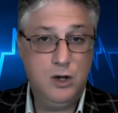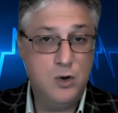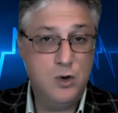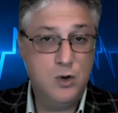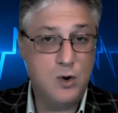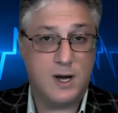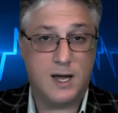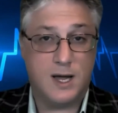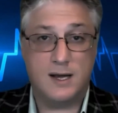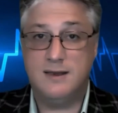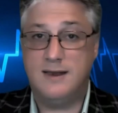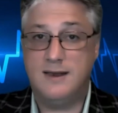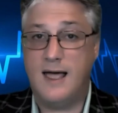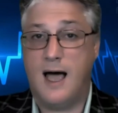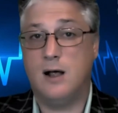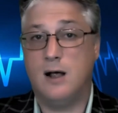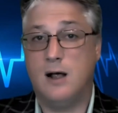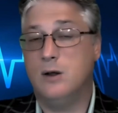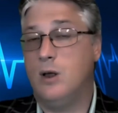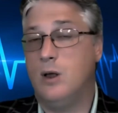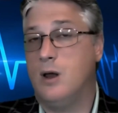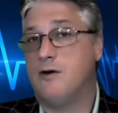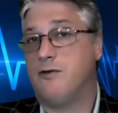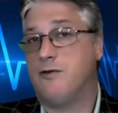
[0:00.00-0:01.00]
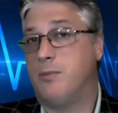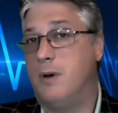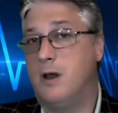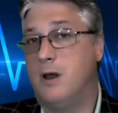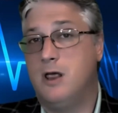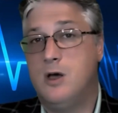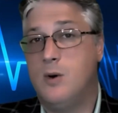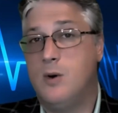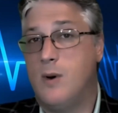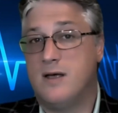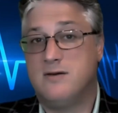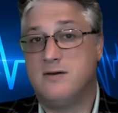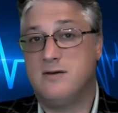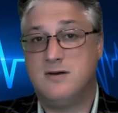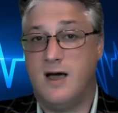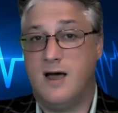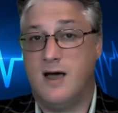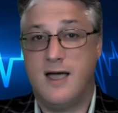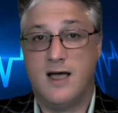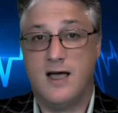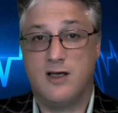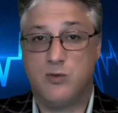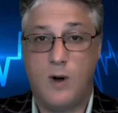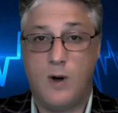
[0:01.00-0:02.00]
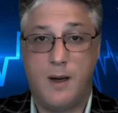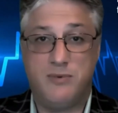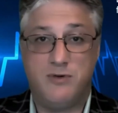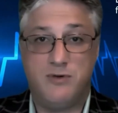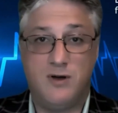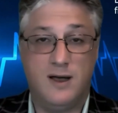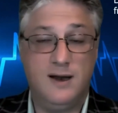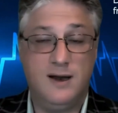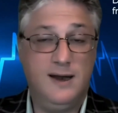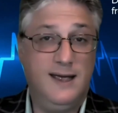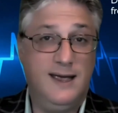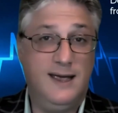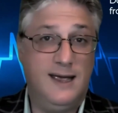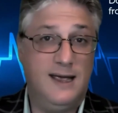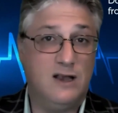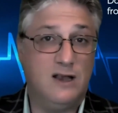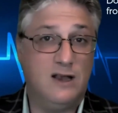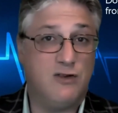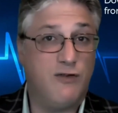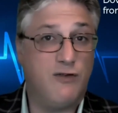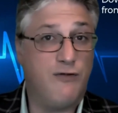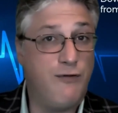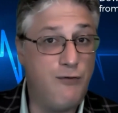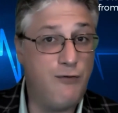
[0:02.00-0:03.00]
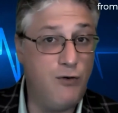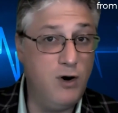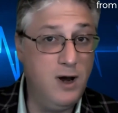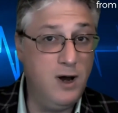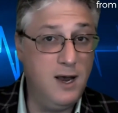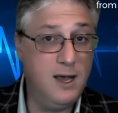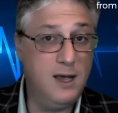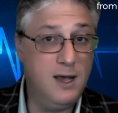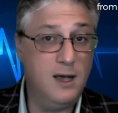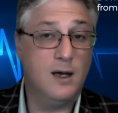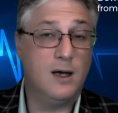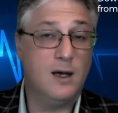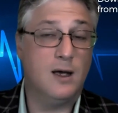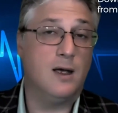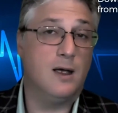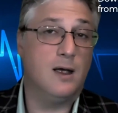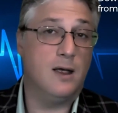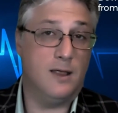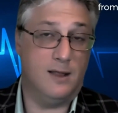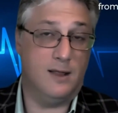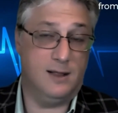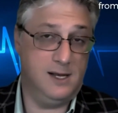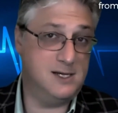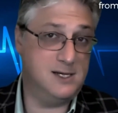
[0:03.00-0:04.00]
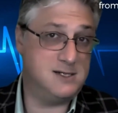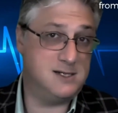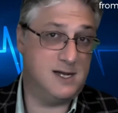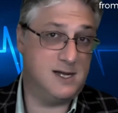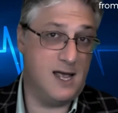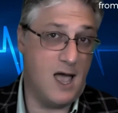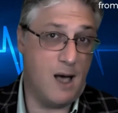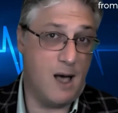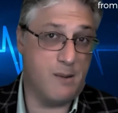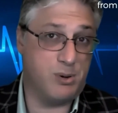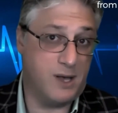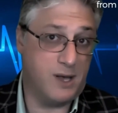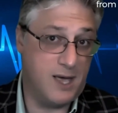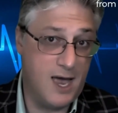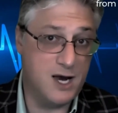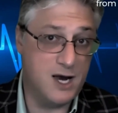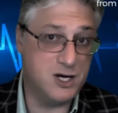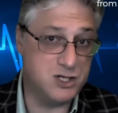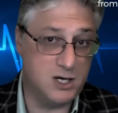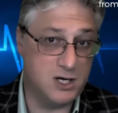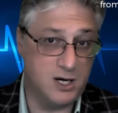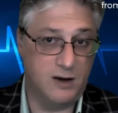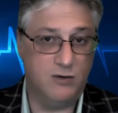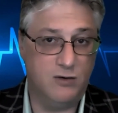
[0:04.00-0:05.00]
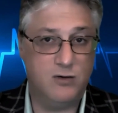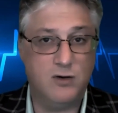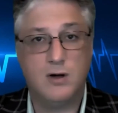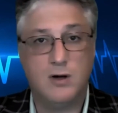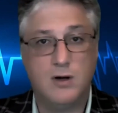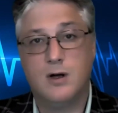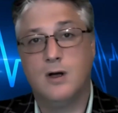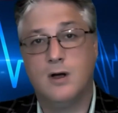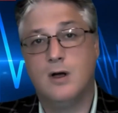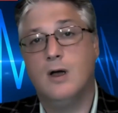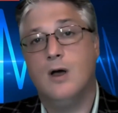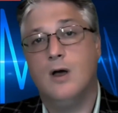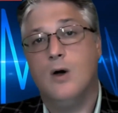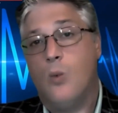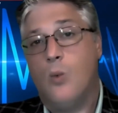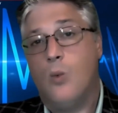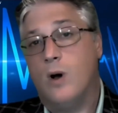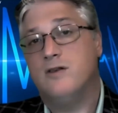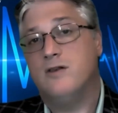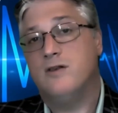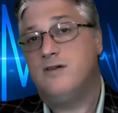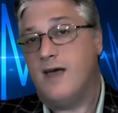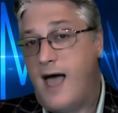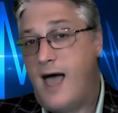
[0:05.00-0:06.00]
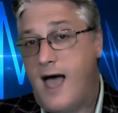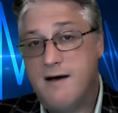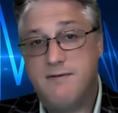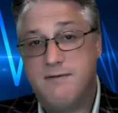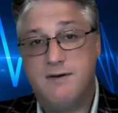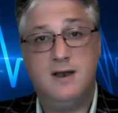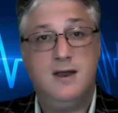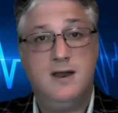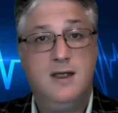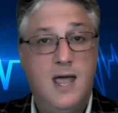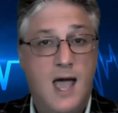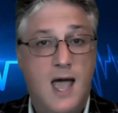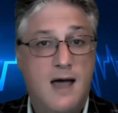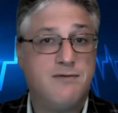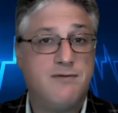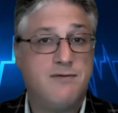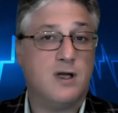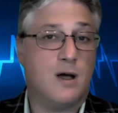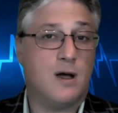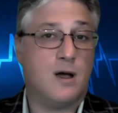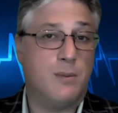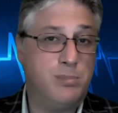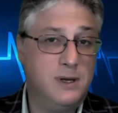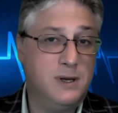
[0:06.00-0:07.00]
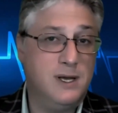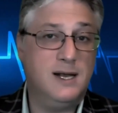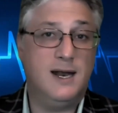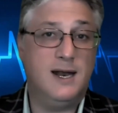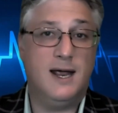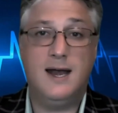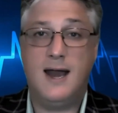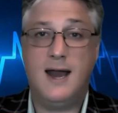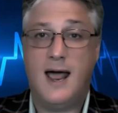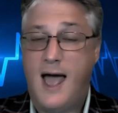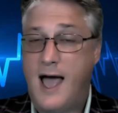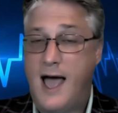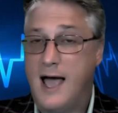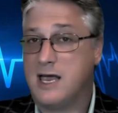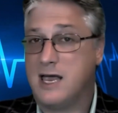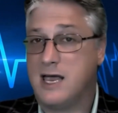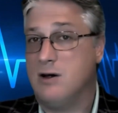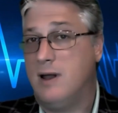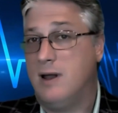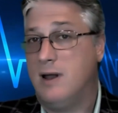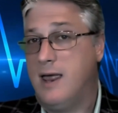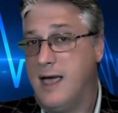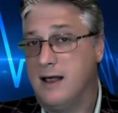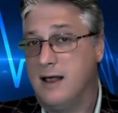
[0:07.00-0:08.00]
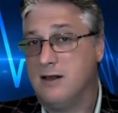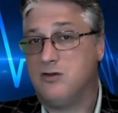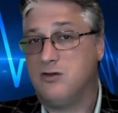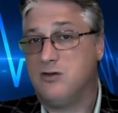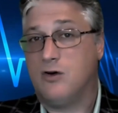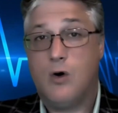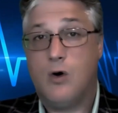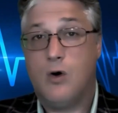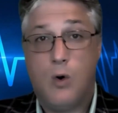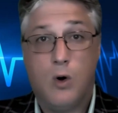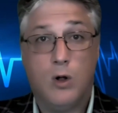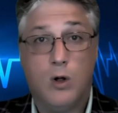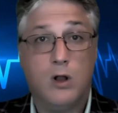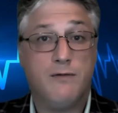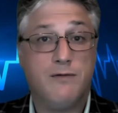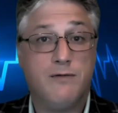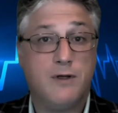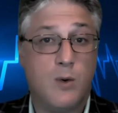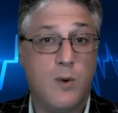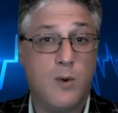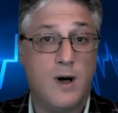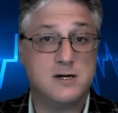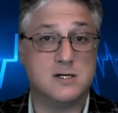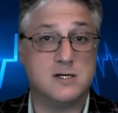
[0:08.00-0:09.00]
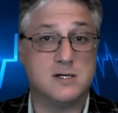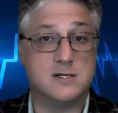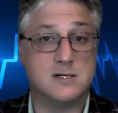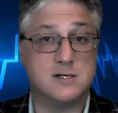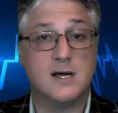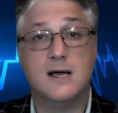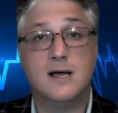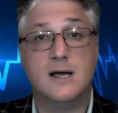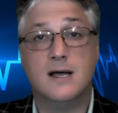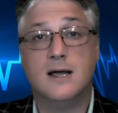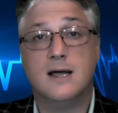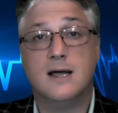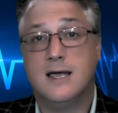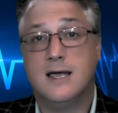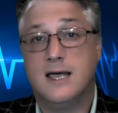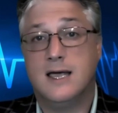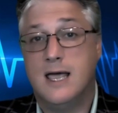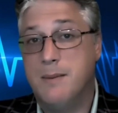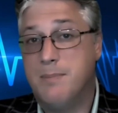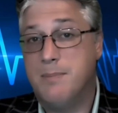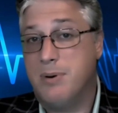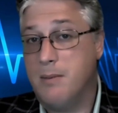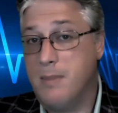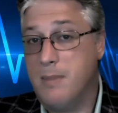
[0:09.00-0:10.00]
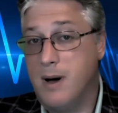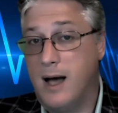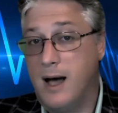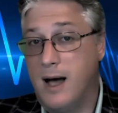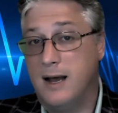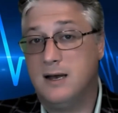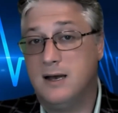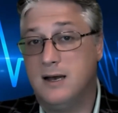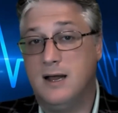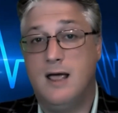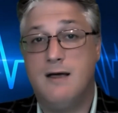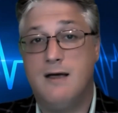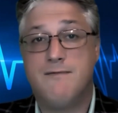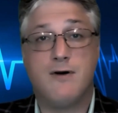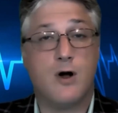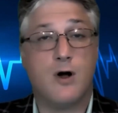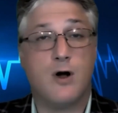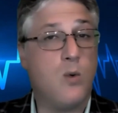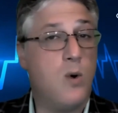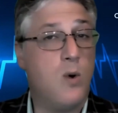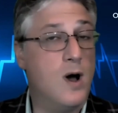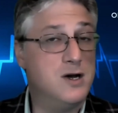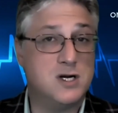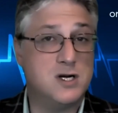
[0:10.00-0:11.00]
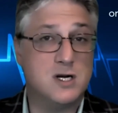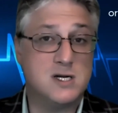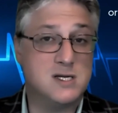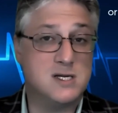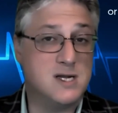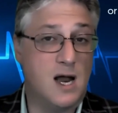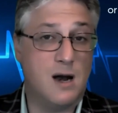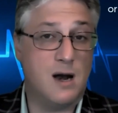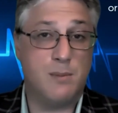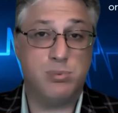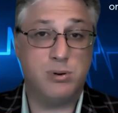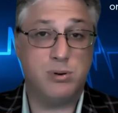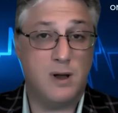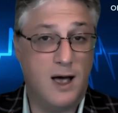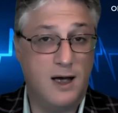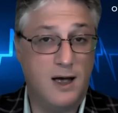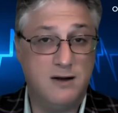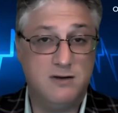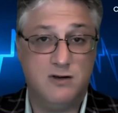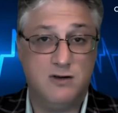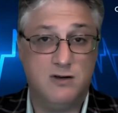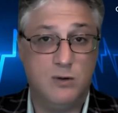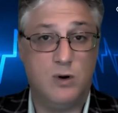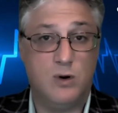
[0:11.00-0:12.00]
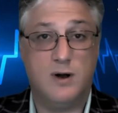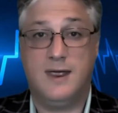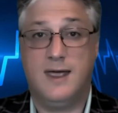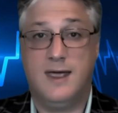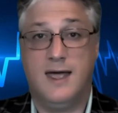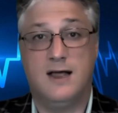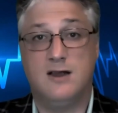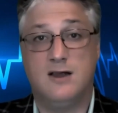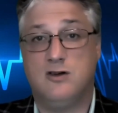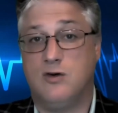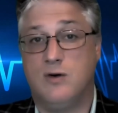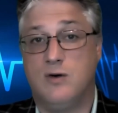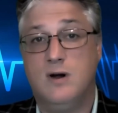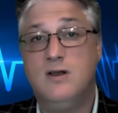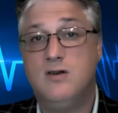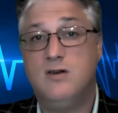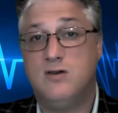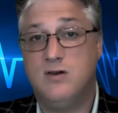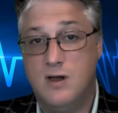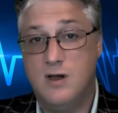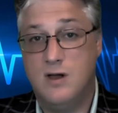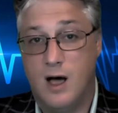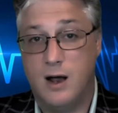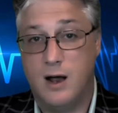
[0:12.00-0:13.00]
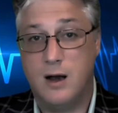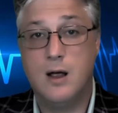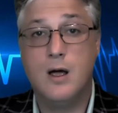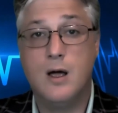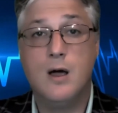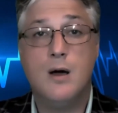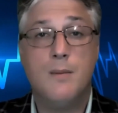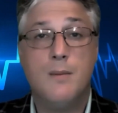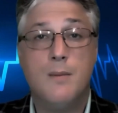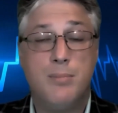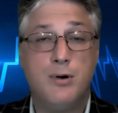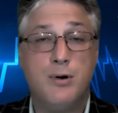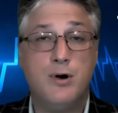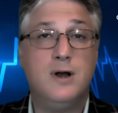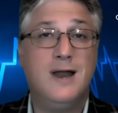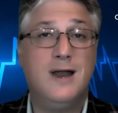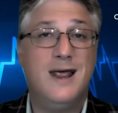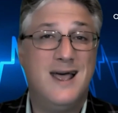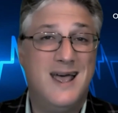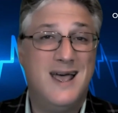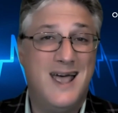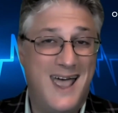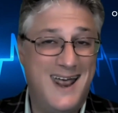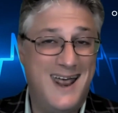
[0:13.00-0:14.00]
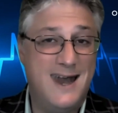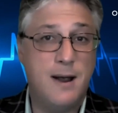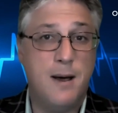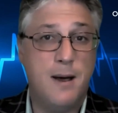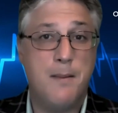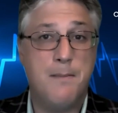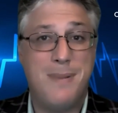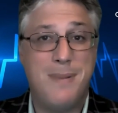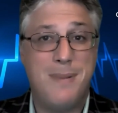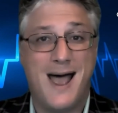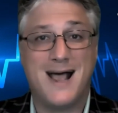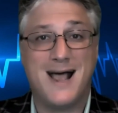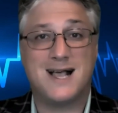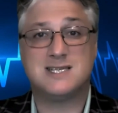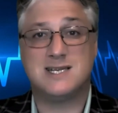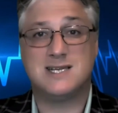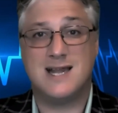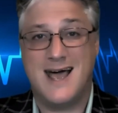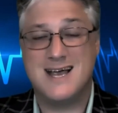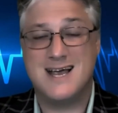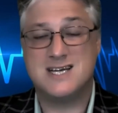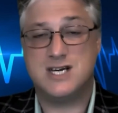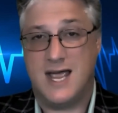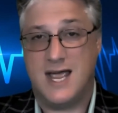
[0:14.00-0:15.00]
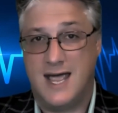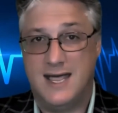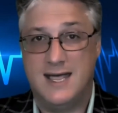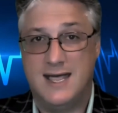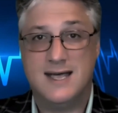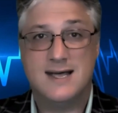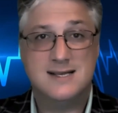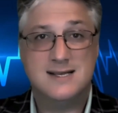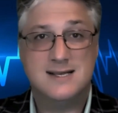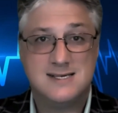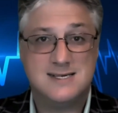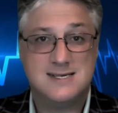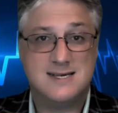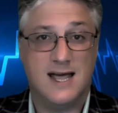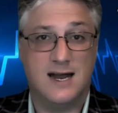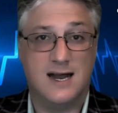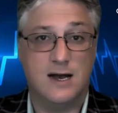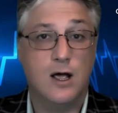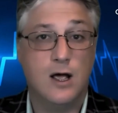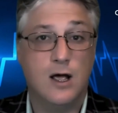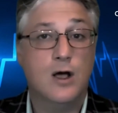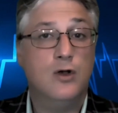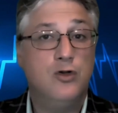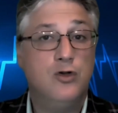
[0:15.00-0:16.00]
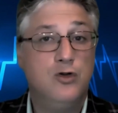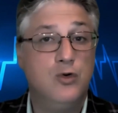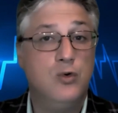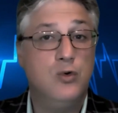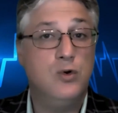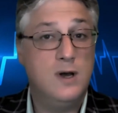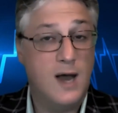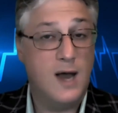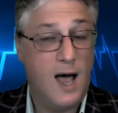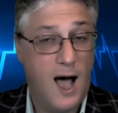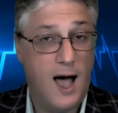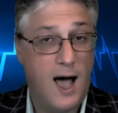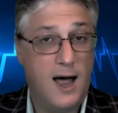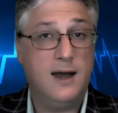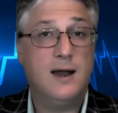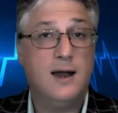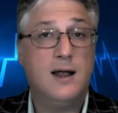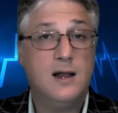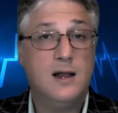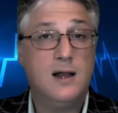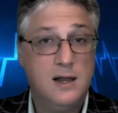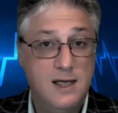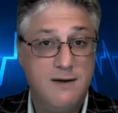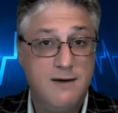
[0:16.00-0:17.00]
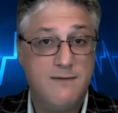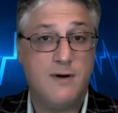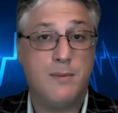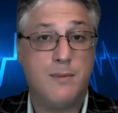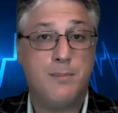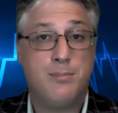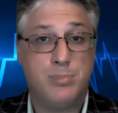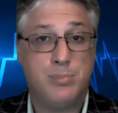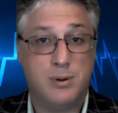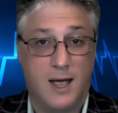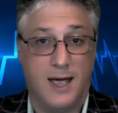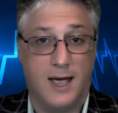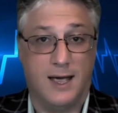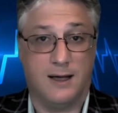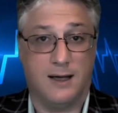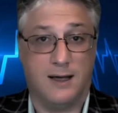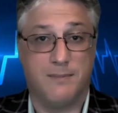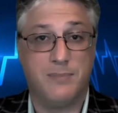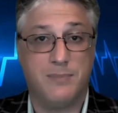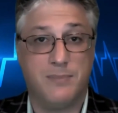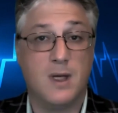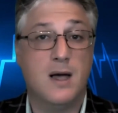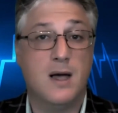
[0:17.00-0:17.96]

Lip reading: You can download it from the USCIS website. It's free, at least the application is. Once you have it, you have to complete and accurately answer all of the questions. Keep in mind, if a question does not apply to you or the answer is none, put N\A instead. Do not leave it blank.